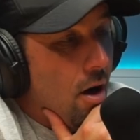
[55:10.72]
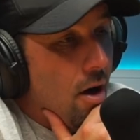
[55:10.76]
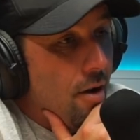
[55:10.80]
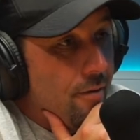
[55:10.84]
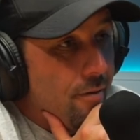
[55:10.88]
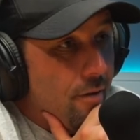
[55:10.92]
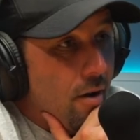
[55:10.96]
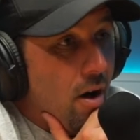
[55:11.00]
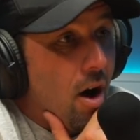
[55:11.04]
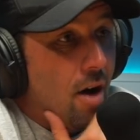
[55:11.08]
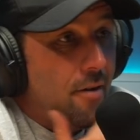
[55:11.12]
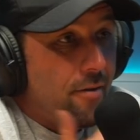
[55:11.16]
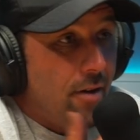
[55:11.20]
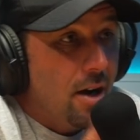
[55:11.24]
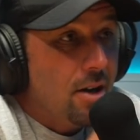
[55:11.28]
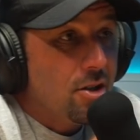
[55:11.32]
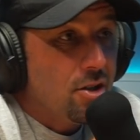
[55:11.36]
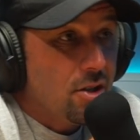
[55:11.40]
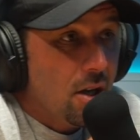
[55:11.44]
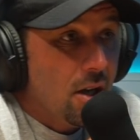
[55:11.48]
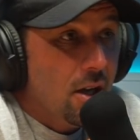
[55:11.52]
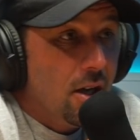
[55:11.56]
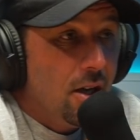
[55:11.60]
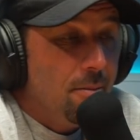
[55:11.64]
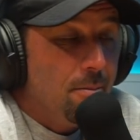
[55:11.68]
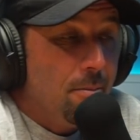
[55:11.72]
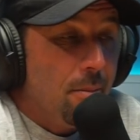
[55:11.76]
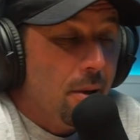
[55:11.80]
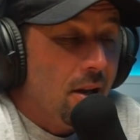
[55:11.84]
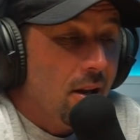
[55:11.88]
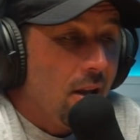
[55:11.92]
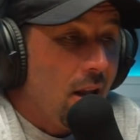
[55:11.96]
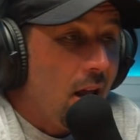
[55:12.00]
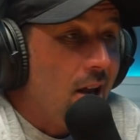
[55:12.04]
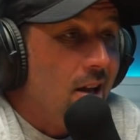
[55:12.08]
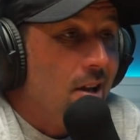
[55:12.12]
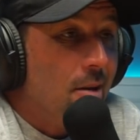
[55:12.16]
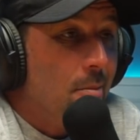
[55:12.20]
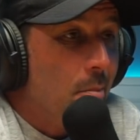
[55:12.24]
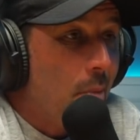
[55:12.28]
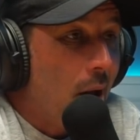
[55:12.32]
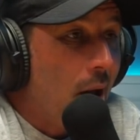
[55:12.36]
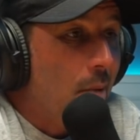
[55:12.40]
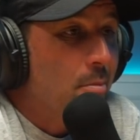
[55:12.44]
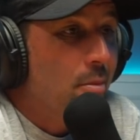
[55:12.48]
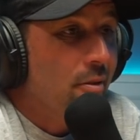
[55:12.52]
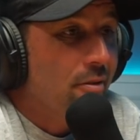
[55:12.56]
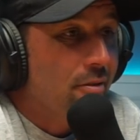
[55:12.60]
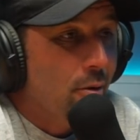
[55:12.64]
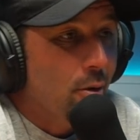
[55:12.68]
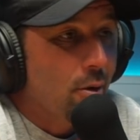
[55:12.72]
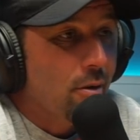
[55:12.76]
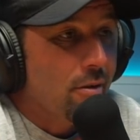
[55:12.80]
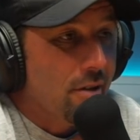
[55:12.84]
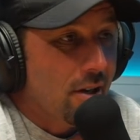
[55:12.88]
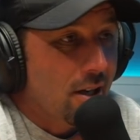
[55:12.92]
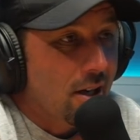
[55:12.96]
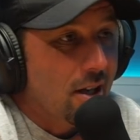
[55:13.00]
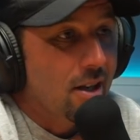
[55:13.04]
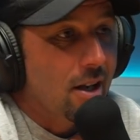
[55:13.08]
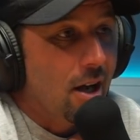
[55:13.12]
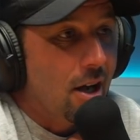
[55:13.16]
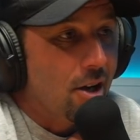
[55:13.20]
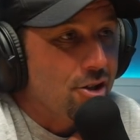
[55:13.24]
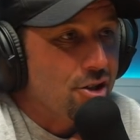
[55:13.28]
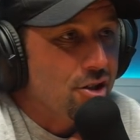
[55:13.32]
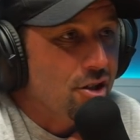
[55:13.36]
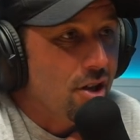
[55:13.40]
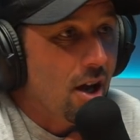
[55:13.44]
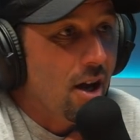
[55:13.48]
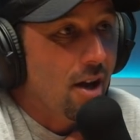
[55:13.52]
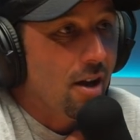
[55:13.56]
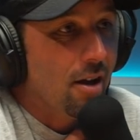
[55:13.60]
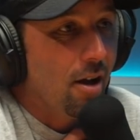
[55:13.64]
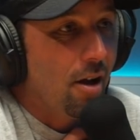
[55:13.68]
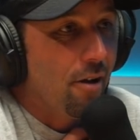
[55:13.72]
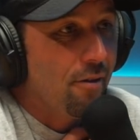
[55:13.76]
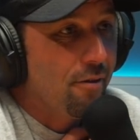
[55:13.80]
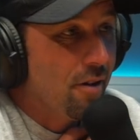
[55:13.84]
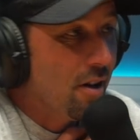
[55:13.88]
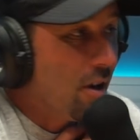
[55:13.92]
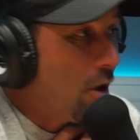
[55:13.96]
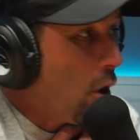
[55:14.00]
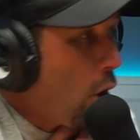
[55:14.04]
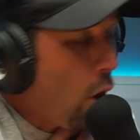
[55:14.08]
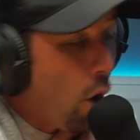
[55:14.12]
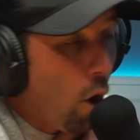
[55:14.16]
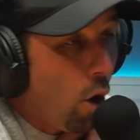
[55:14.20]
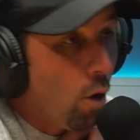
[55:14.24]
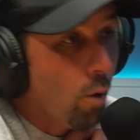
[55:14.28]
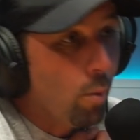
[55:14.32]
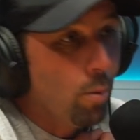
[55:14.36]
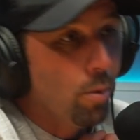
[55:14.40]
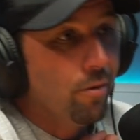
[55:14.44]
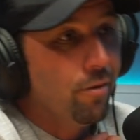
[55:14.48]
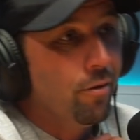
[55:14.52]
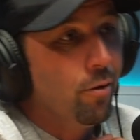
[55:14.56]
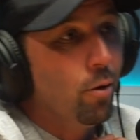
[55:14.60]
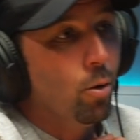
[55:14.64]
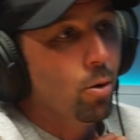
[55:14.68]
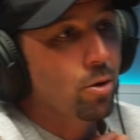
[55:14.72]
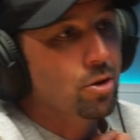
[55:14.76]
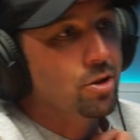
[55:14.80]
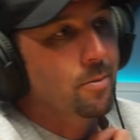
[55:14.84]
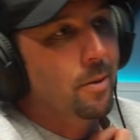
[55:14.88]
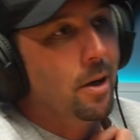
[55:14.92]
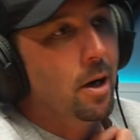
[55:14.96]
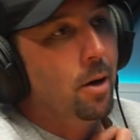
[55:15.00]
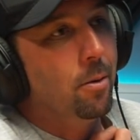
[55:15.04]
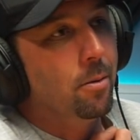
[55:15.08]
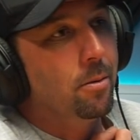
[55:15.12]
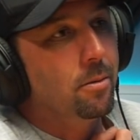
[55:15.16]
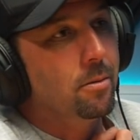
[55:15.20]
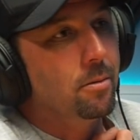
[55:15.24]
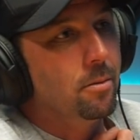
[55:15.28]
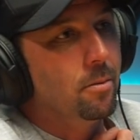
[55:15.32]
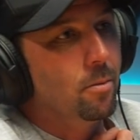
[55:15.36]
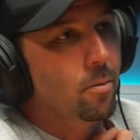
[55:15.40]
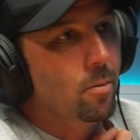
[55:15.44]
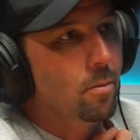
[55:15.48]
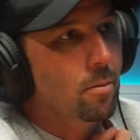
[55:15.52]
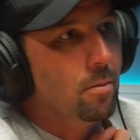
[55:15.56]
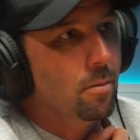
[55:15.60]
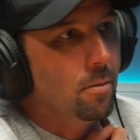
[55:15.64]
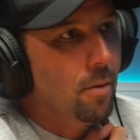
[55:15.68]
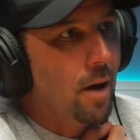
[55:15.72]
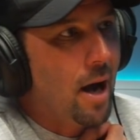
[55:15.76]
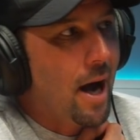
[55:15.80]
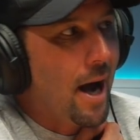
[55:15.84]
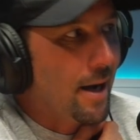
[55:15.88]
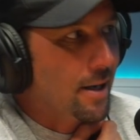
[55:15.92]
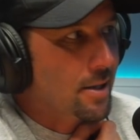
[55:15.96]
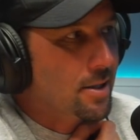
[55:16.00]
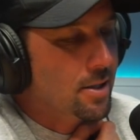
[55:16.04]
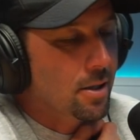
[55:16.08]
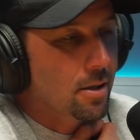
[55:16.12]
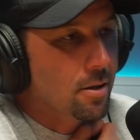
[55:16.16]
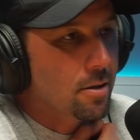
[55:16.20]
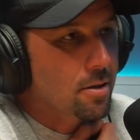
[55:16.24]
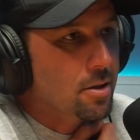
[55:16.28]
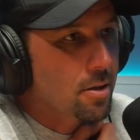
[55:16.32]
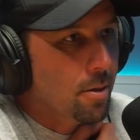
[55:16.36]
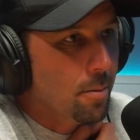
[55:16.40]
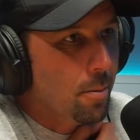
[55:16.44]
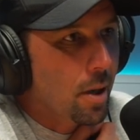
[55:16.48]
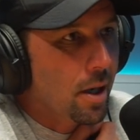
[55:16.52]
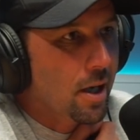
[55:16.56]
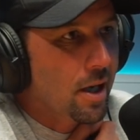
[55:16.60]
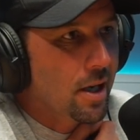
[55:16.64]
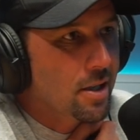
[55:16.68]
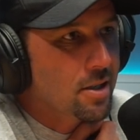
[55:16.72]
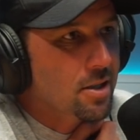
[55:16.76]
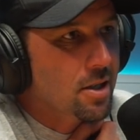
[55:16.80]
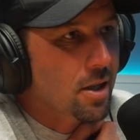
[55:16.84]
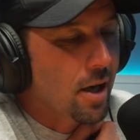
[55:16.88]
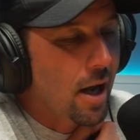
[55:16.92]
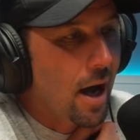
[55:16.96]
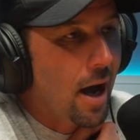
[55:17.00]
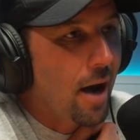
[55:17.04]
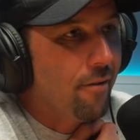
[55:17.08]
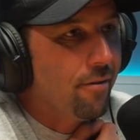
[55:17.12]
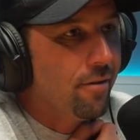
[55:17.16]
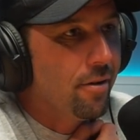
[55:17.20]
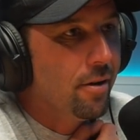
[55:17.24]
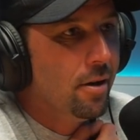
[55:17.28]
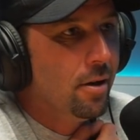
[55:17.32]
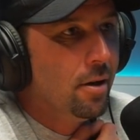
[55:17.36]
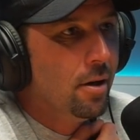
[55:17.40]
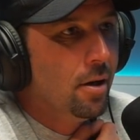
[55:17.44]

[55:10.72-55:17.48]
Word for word: I've, I've actually been laid in bed before thinking that shit. I think horrible thoughts about accidents that my kids could have.